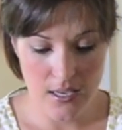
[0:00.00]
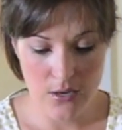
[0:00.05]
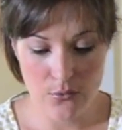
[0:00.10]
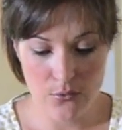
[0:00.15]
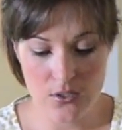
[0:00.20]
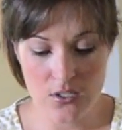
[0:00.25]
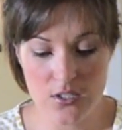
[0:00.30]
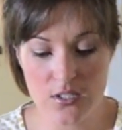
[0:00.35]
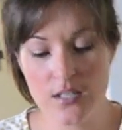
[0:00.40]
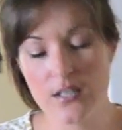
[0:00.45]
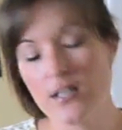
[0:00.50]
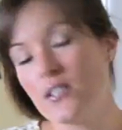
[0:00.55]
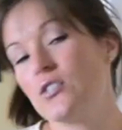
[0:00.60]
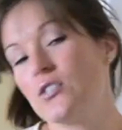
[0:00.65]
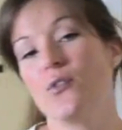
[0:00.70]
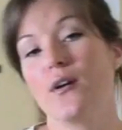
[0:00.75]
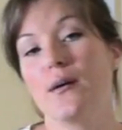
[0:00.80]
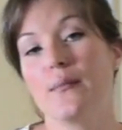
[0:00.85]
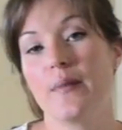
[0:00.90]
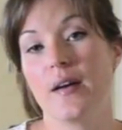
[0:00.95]
and we're just going to
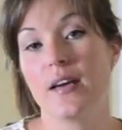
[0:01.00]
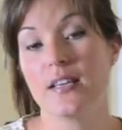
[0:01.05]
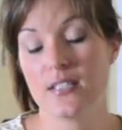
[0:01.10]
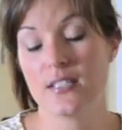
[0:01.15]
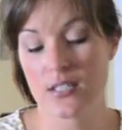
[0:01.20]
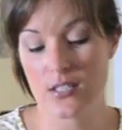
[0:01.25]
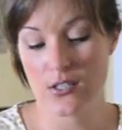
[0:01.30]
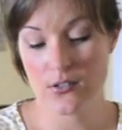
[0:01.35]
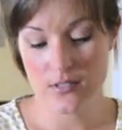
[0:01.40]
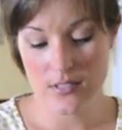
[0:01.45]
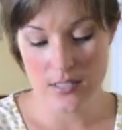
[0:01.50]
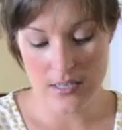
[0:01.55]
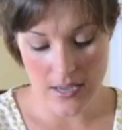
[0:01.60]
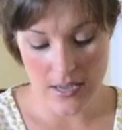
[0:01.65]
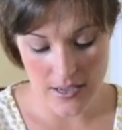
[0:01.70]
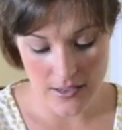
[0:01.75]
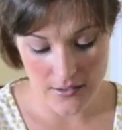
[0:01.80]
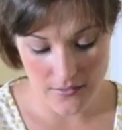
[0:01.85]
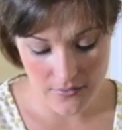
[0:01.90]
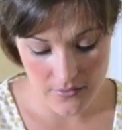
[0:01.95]
do our best to use a
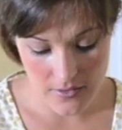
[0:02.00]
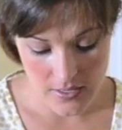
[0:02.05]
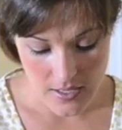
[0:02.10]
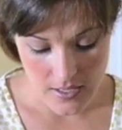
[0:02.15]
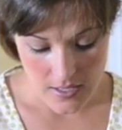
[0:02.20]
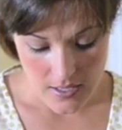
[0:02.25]
knife